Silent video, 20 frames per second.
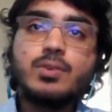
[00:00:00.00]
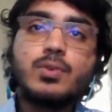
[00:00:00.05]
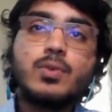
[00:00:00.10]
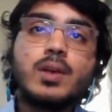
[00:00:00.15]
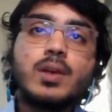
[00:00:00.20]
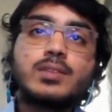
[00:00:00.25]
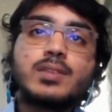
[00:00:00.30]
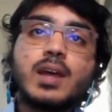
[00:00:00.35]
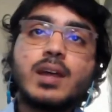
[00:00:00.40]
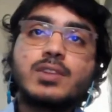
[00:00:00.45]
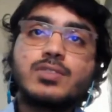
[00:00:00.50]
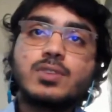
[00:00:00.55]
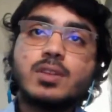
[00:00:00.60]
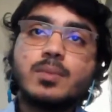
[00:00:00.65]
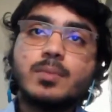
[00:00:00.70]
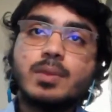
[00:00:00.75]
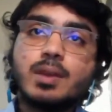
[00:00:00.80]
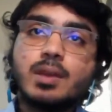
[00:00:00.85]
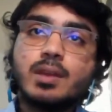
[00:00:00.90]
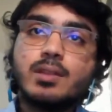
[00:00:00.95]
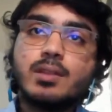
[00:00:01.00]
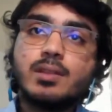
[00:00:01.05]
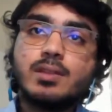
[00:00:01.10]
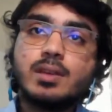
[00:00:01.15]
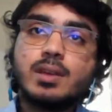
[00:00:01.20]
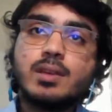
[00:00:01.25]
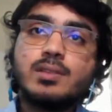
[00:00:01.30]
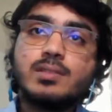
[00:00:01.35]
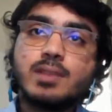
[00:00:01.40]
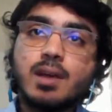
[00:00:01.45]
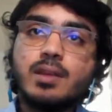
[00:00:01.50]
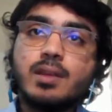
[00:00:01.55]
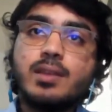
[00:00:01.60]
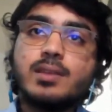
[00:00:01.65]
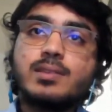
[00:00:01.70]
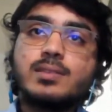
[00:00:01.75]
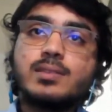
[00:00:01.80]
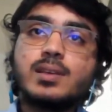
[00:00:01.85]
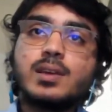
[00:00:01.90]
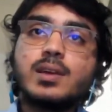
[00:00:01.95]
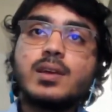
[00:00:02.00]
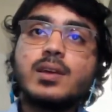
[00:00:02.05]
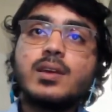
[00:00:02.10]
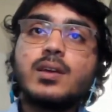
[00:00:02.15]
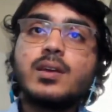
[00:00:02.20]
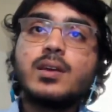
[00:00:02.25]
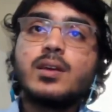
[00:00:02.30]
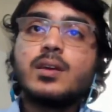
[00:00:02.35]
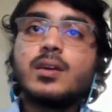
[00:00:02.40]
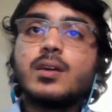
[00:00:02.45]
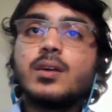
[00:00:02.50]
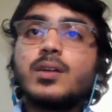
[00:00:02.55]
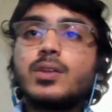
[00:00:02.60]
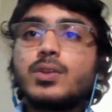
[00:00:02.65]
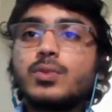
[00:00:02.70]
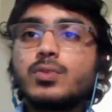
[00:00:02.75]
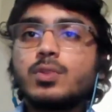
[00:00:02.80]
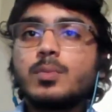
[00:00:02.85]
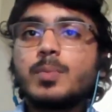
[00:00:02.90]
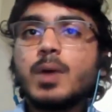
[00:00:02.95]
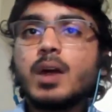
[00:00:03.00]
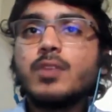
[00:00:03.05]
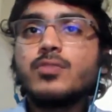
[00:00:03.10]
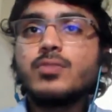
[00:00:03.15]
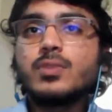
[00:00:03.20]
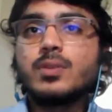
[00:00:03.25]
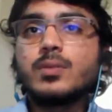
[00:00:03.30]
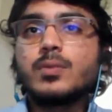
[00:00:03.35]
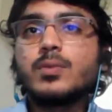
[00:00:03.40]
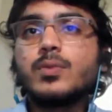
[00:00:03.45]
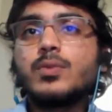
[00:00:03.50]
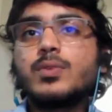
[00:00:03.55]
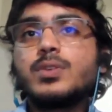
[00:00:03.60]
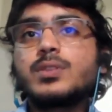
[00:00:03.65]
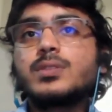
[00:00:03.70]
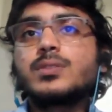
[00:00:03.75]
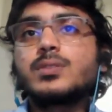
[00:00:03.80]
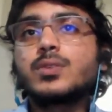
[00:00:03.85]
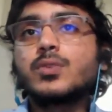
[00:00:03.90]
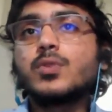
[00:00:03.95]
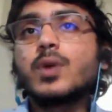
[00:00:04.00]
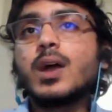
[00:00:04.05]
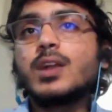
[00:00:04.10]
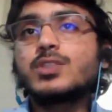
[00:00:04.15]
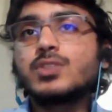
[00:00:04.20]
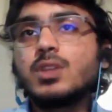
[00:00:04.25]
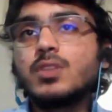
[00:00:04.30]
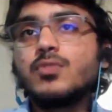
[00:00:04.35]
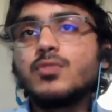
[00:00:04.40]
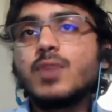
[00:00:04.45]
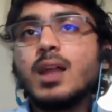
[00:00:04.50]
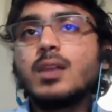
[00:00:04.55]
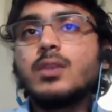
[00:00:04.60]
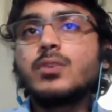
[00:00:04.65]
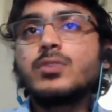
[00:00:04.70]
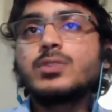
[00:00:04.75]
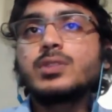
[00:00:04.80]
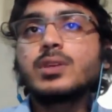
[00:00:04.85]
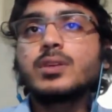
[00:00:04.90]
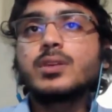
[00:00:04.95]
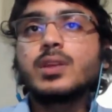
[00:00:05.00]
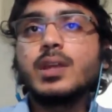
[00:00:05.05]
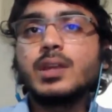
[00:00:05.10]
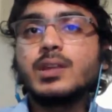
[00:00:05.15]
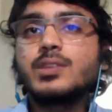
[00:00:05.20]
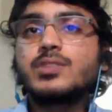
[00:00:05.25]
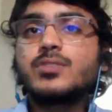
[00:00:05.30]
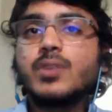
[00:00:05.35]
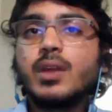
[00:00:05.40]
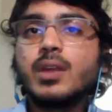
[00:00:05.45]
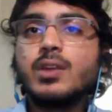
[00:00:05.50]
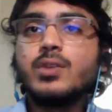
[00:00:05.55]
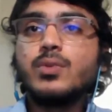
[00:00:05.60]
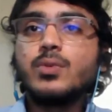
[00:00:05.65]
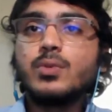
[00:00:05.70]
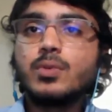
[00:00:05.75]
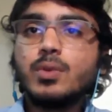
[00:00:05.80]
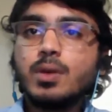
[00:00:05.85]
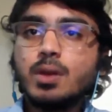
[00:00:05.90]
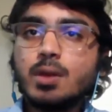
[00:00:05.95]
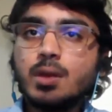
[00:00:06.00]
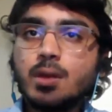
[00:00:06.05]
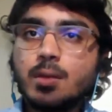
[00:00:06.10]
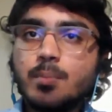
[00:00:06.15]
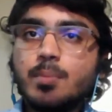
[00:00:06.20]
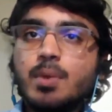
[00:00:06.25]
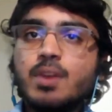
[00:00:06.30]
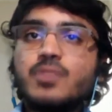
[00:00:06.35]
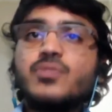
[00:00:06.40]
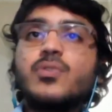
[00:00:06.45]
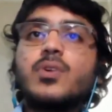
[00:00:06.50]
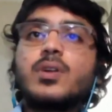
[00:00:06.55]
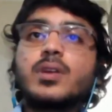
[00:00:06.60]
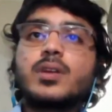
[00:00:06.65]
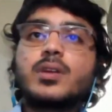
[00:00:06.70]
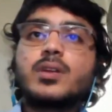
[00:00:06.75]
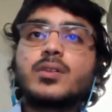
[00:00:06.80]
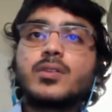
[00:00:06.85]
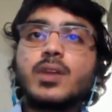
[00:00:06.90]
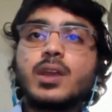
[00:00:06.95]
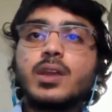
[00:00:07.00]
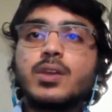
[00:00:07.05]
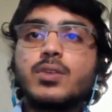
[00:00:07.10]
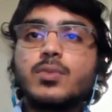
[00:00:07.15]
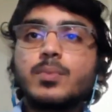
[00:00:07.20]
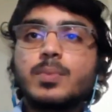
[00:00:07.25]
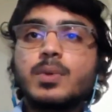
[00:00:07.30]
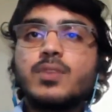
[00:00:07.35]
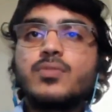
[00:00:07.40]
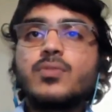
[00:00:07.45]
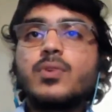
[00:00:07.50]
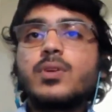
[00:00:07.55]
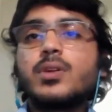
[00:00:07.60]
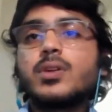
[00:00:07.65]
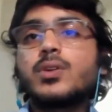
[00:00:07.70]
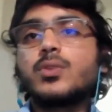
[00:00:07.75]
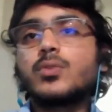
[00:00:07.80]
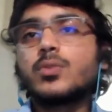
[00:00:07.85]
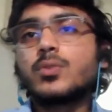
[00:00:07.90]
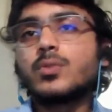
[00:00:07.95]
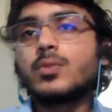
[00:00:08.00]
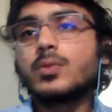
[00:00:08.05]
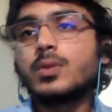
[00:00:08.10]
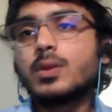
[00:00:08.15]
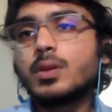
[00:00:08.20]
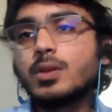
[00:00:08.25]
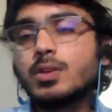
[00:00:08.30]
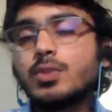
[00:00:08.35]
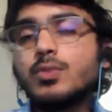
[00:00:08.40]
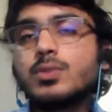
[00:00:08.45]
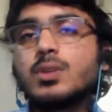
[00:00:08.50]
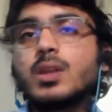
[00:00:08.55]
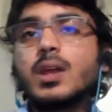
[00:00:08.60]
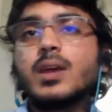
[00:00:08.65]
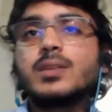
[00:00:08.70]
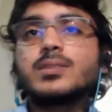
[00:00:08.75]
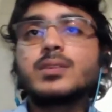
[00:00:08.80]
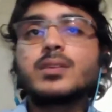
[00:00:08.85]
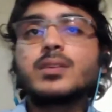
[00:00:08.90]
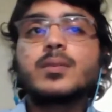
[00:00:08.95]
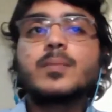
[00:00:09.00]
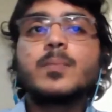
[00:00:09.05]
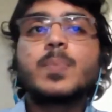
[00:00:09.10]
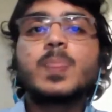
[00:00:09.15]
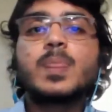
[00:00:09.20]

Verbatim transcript: who is actually making the saris, to the patron who is who actually values it and is ready to pay for it, ready to pay for it to utilize it.